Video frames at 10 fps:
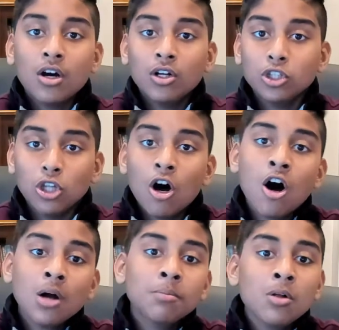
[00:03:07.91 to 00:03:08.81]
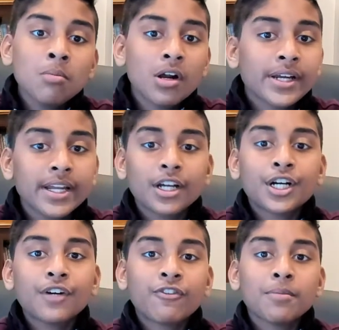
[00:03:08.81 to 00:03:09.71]
A long bull market
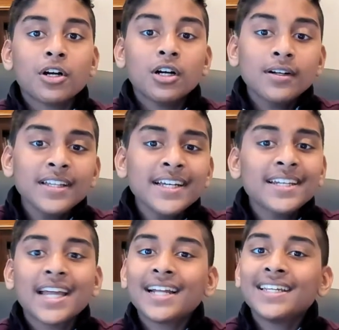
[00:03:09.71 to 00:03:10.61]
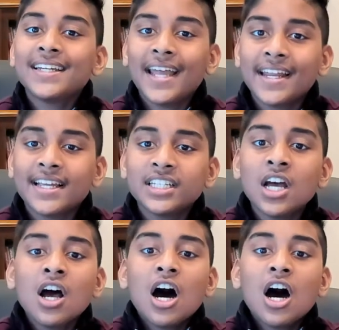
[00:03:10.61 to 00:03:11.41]
occurred from the early 1980s